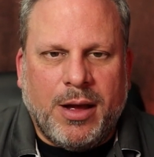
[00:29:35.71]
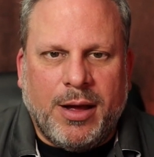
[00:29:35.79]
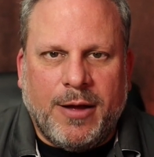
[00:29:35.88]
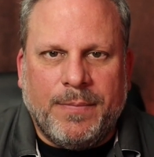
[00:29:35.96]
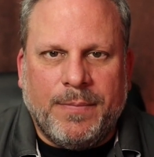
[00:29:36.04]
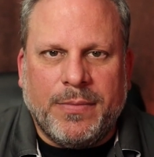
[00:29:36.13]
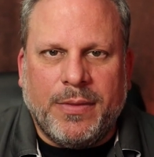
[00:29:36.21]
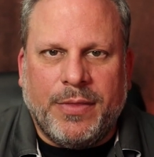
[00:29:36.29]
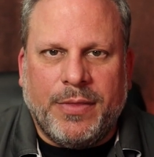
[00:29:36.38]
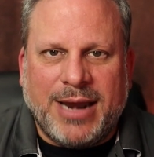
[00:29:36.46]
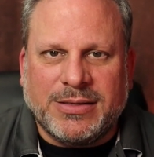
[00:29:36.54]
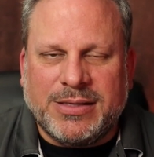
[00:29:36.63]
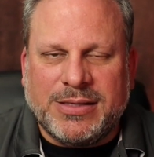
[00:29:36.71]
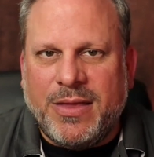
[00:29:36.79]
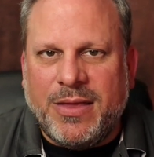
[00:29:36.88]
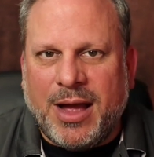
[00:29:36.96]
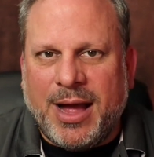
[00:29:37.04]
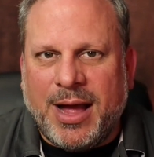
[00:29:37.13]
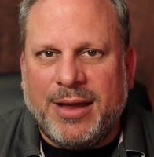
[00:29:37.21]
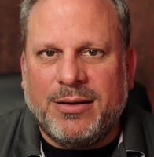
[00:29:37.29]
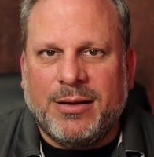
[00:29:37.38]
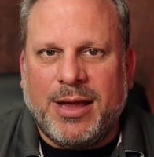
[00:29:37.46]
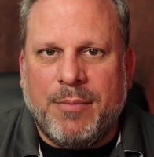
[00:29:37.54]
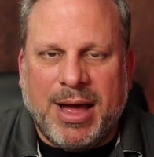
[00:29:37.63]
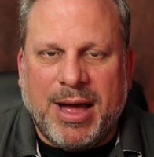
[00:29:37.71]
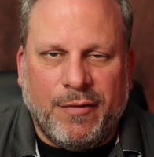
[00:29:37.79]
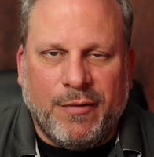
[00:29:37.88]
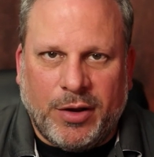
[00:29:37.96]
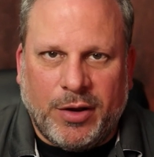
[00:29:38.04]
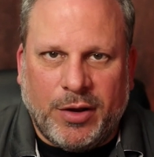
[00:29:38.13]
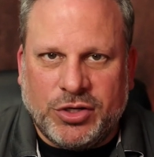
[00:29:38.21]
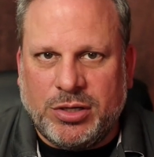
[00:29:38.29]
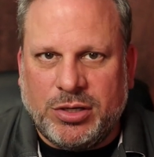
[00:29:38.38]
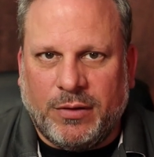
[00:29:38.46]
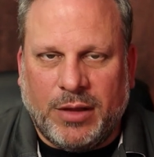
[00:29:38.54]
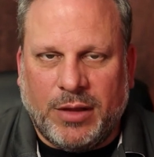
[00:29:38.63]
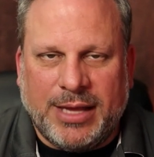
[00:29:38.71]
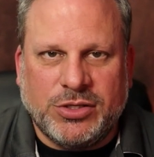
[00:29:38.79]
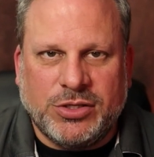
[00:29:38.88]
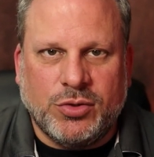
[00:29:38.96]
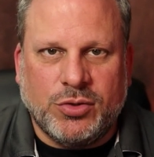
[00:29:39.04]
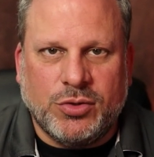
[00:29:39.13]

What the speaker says: That is not a malfunction of the lens.